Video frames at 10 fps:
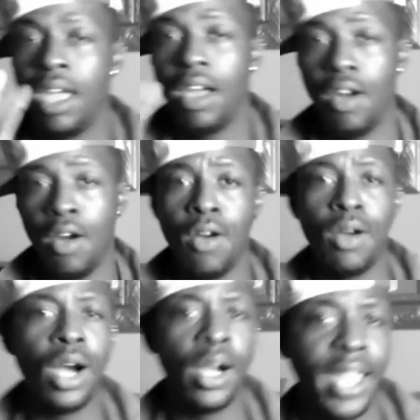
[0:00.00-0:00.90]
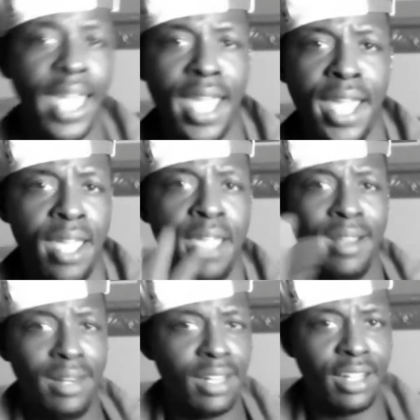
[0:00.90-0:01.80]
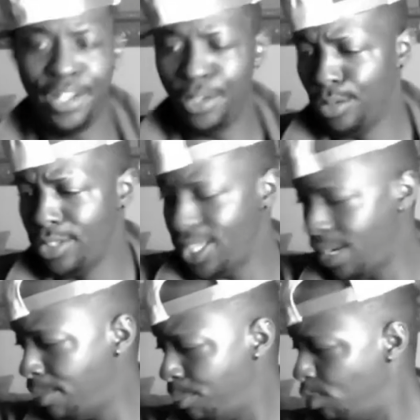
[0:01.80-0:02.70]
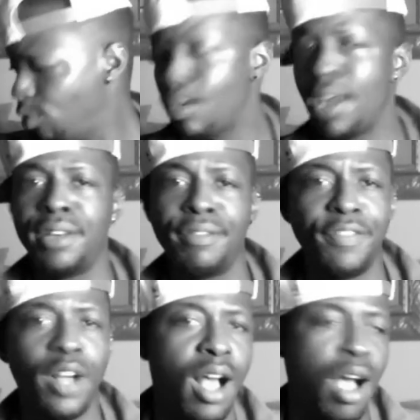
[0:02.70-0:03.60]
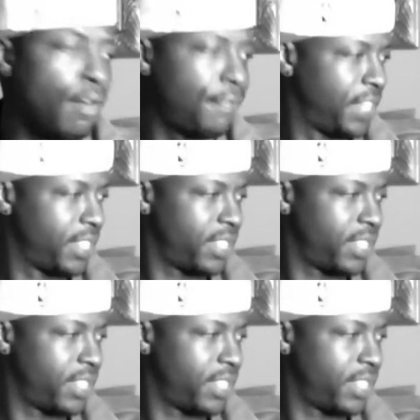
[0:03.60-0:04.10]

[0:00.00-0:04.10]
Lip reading: oh, okay, look at you, Jim, running for office